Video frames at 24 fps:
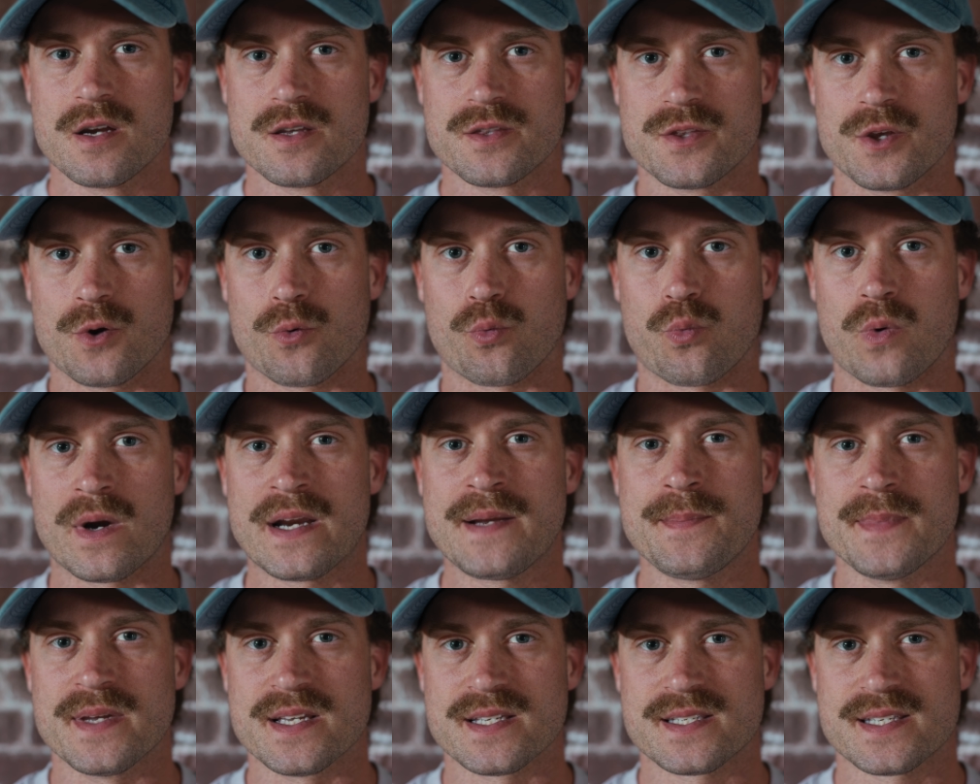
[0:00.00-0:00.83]
The
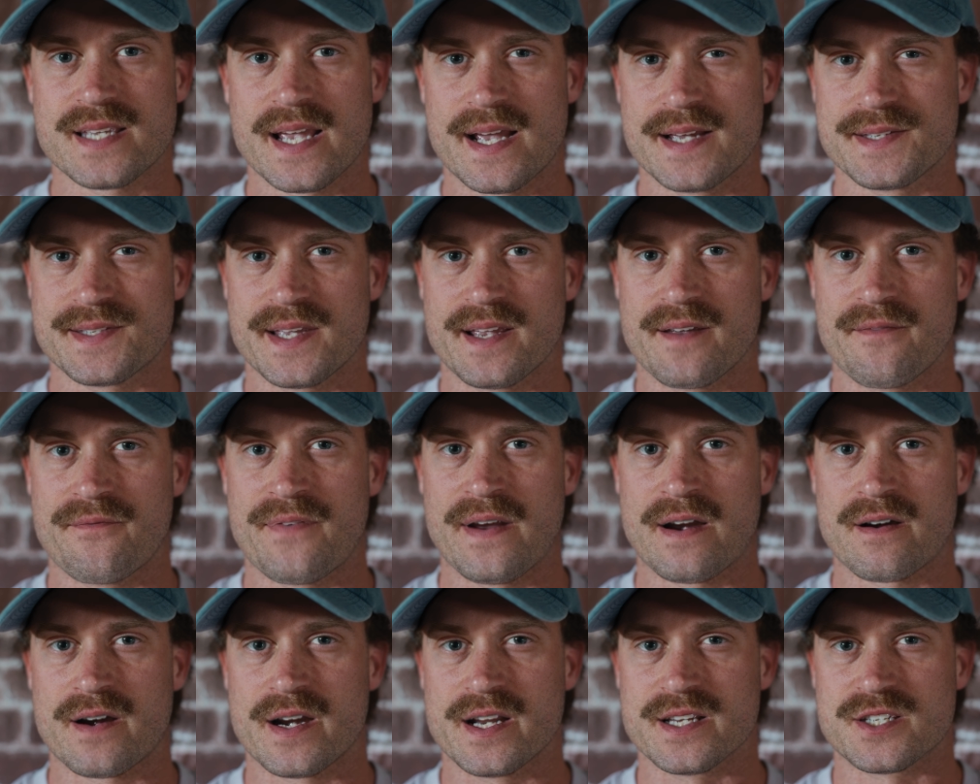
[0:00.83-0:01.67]
Remus has a
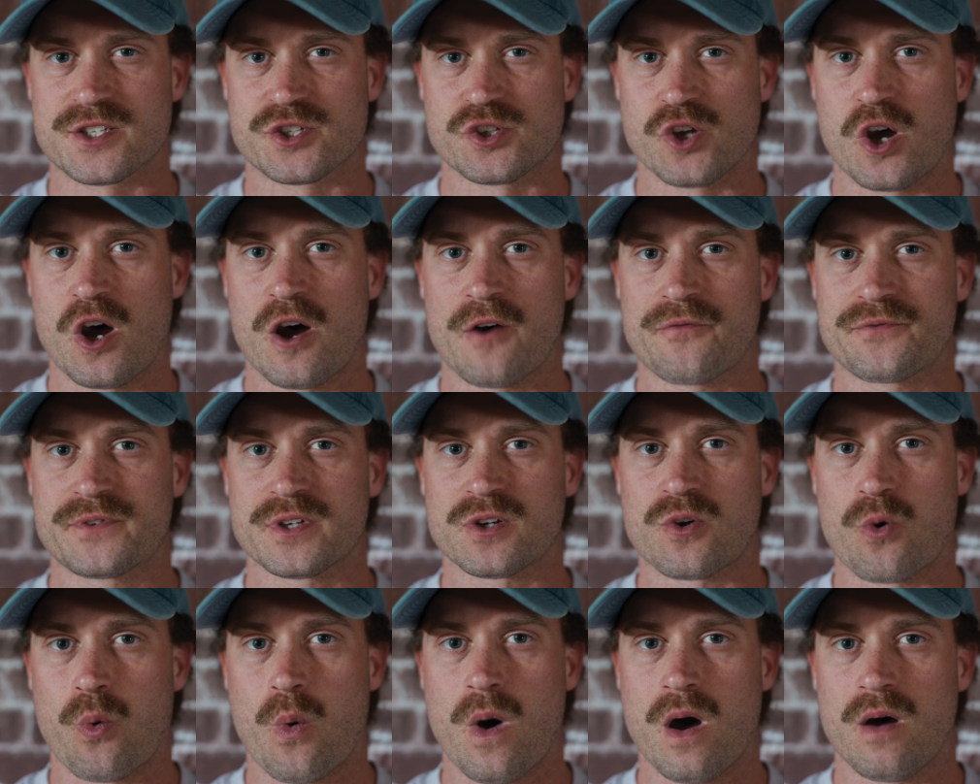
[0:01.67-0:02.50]
very soft
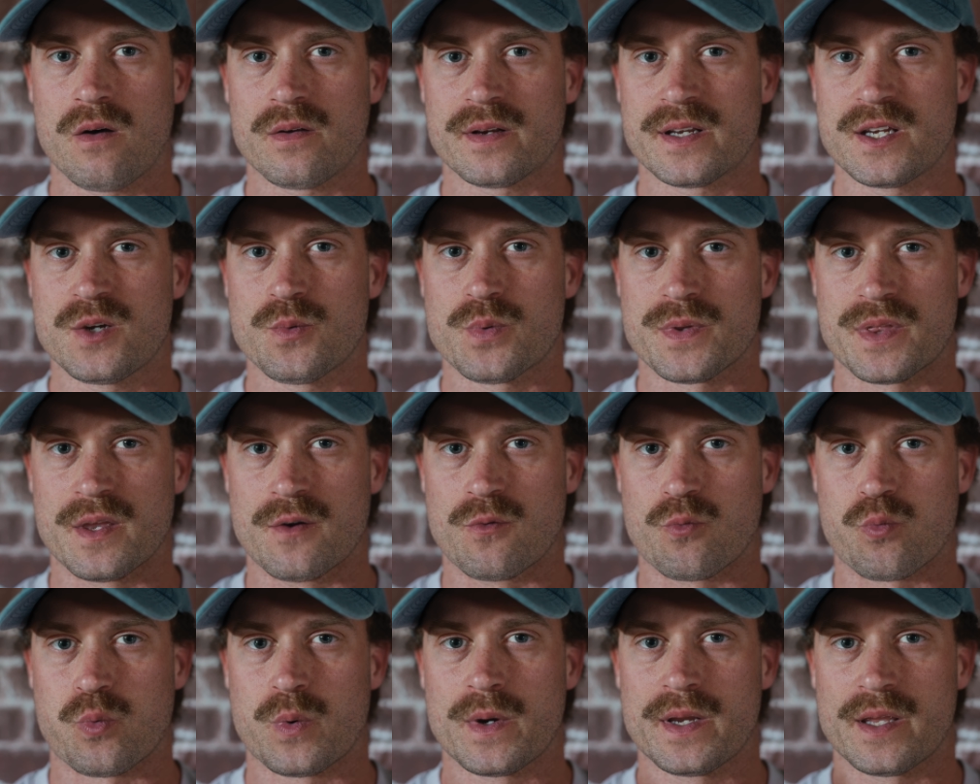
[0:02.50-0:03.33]
quality with a
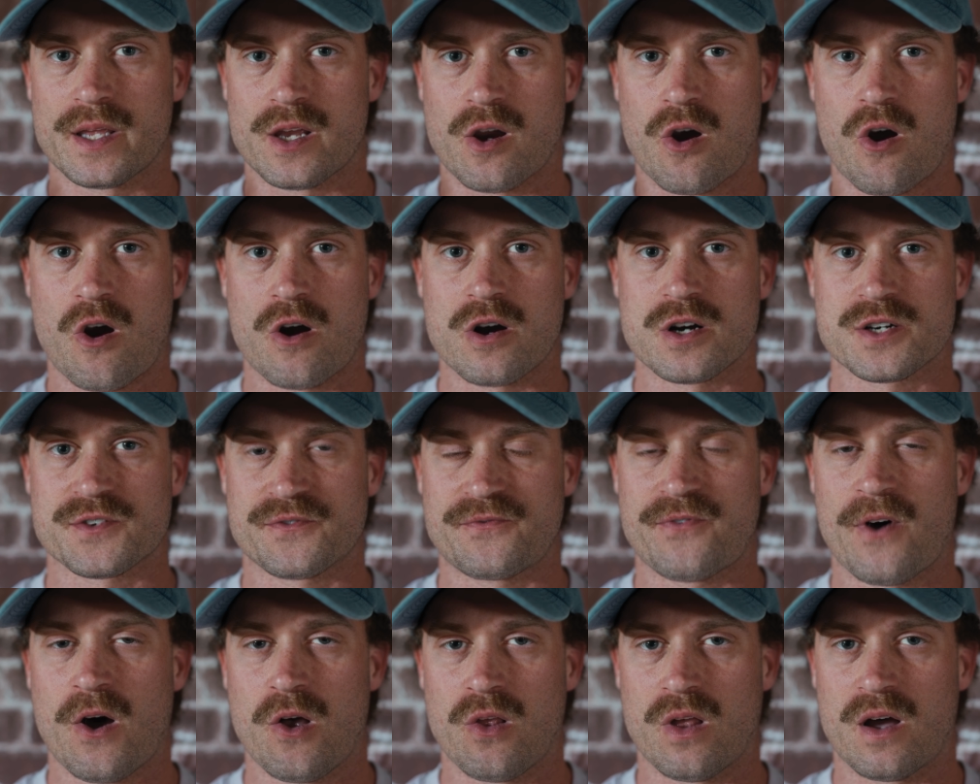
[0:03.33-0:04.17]
really harsh
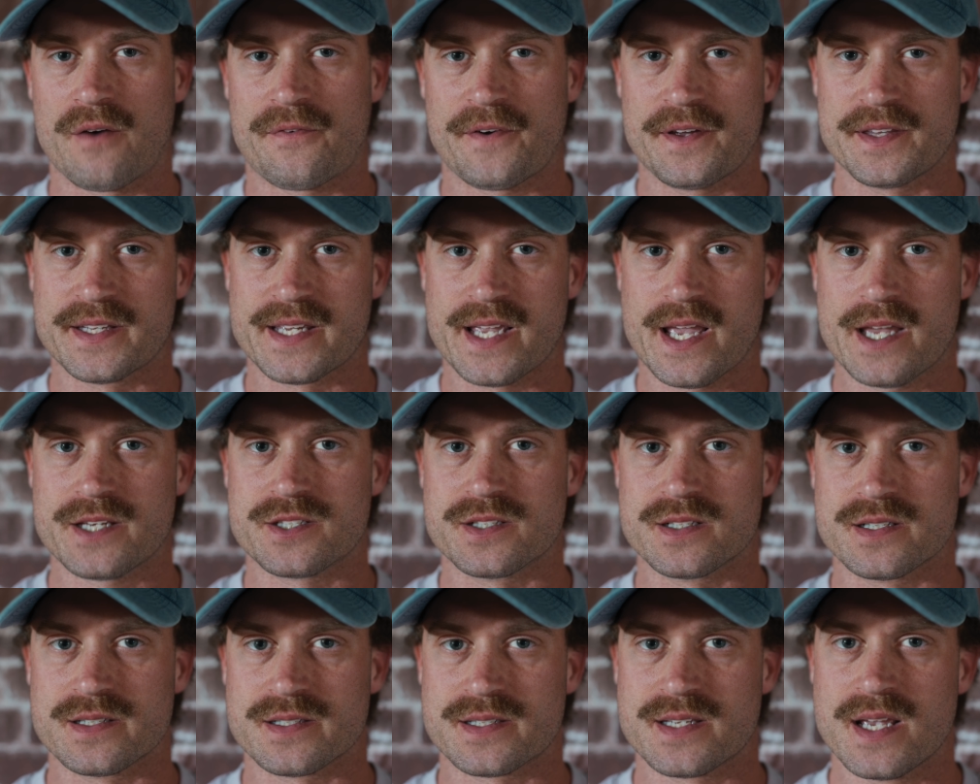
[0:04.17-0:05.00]
fall off on the
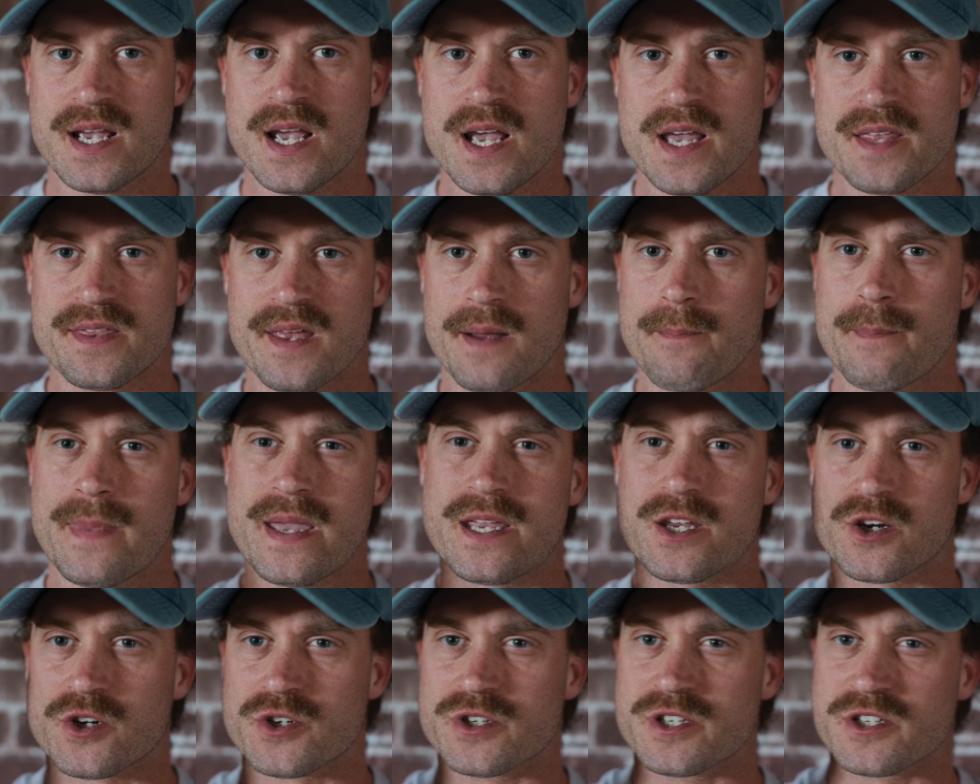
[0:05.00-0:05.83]
edges that
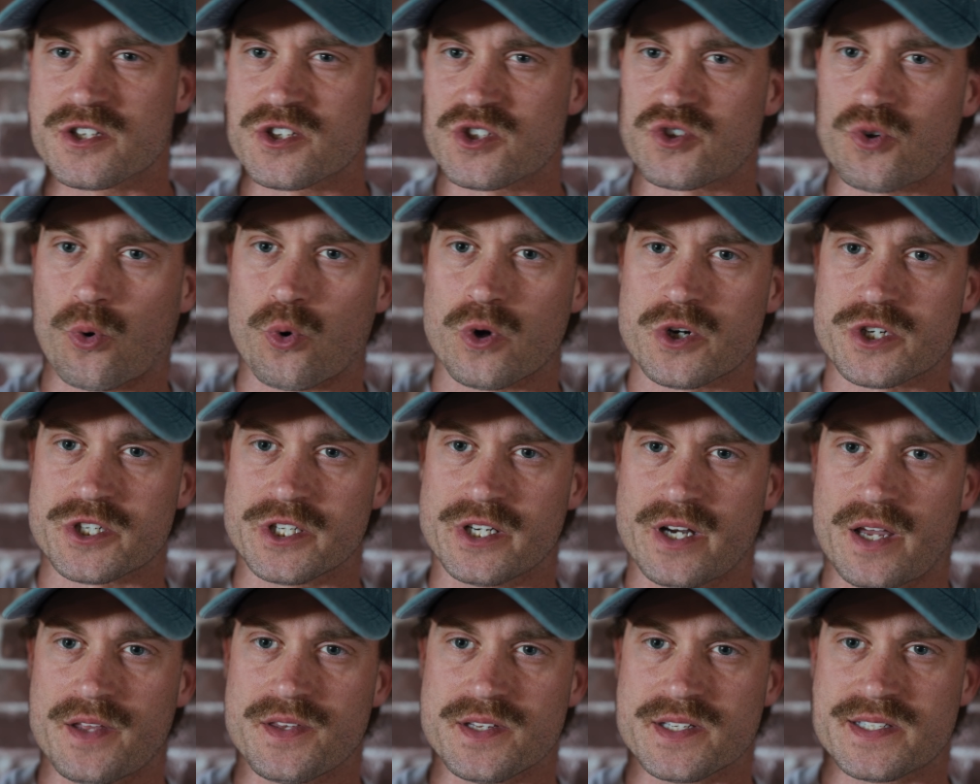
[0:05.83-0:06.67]
make your
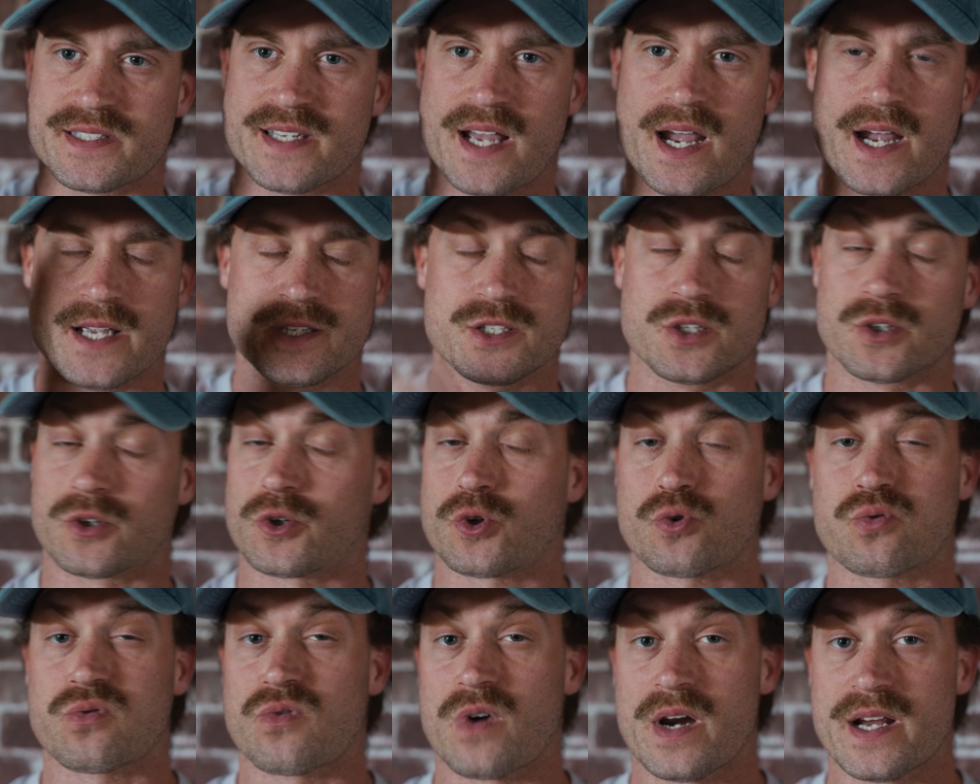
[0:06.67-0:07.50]
distortion on the sides look
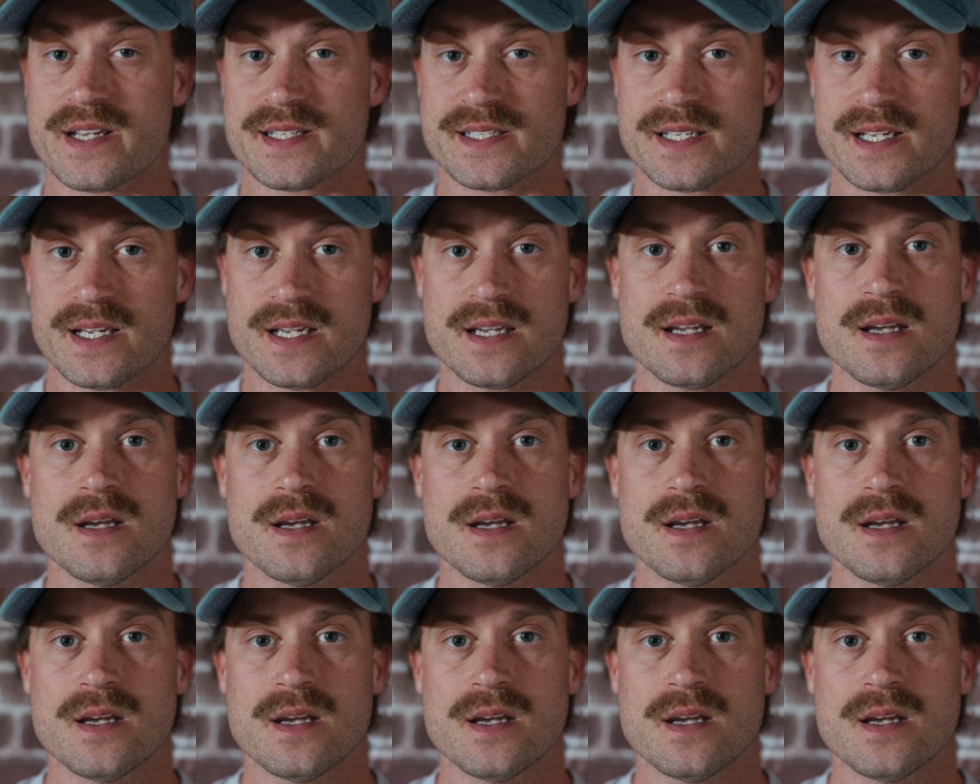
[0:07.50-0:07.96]
crazy.